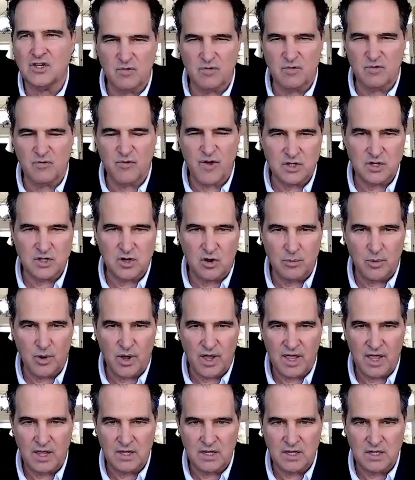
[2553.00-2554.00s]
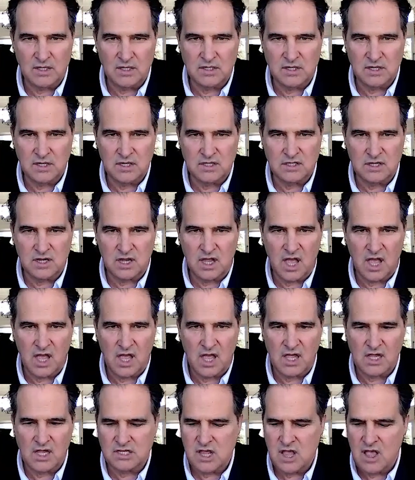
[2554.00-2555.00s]
because these are fat soluble AEDs and
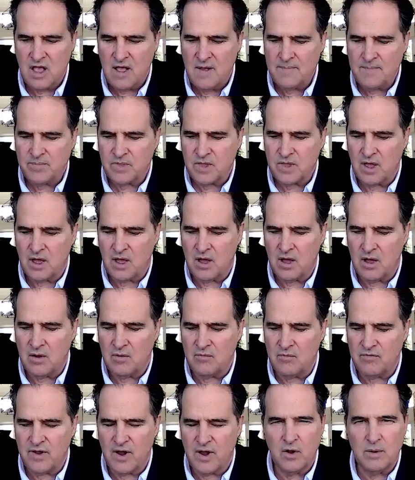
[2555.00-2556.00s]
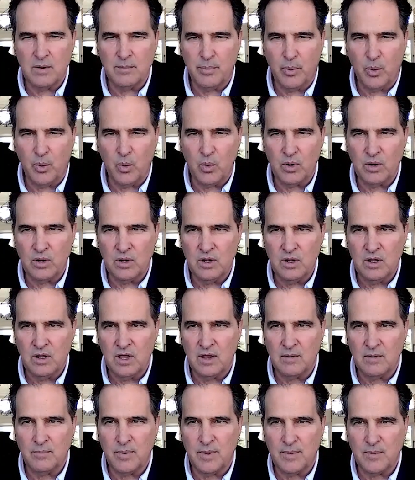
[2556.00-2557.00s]
Ks uh, very important
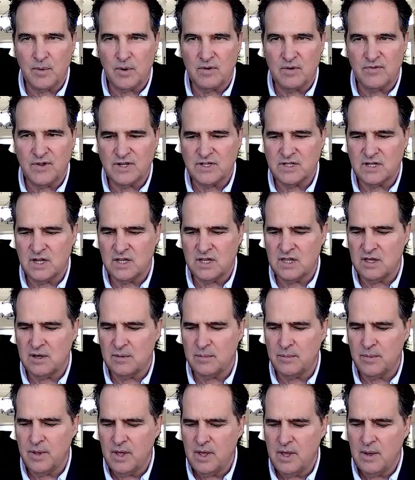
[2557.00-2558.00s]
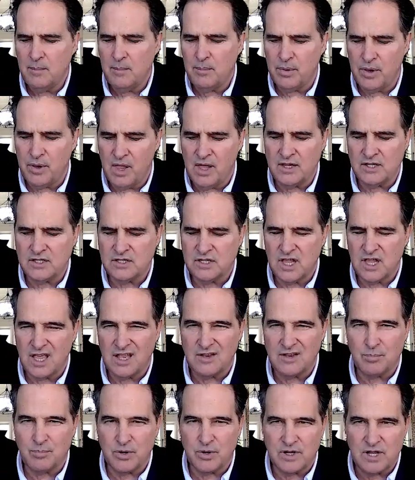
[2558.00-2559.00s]
and people are deficient in them. Plus,
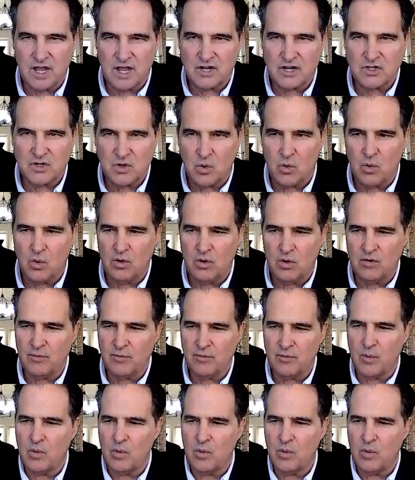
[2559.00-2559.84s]
it protects the oil from